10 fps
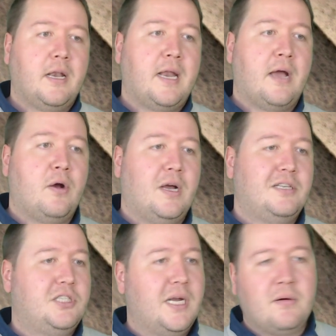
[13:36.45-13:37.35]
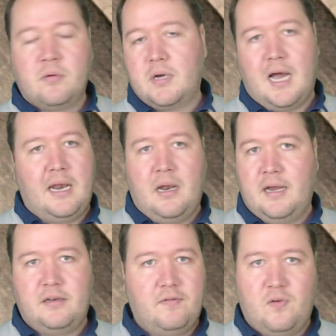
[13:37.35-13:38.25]
Now, a general
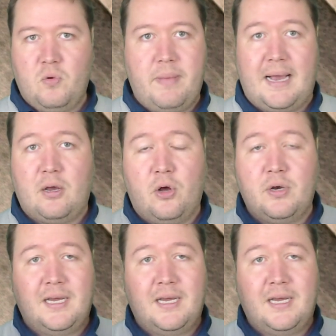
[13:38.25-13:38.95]
guideline to fall back on,